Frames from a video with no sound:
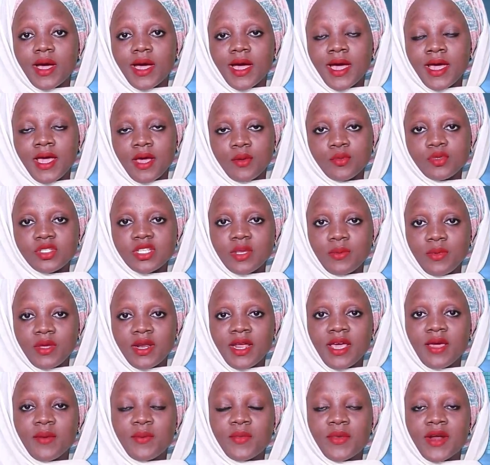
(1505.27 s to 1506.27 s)
I am
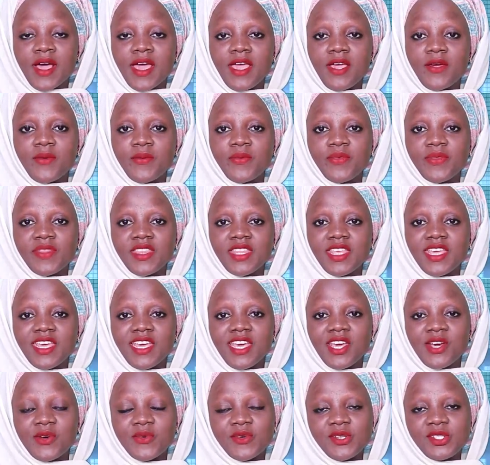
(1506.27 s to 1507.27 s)
Samira Ibrahim.
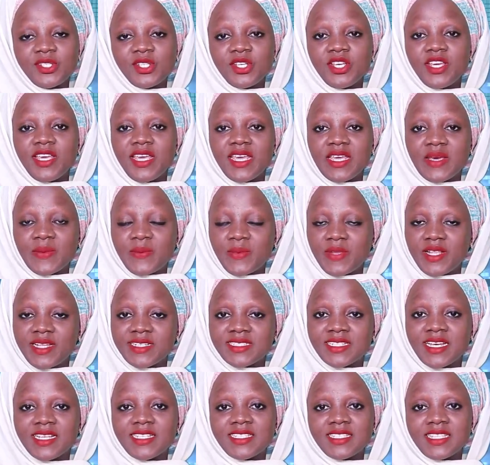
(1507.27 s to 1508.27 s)
Wishing you a
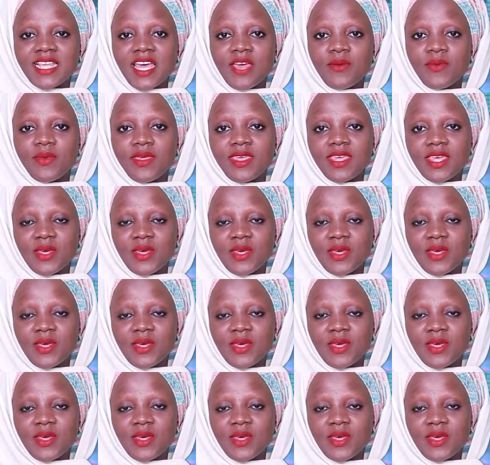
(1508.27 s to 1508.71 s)
pleasant time.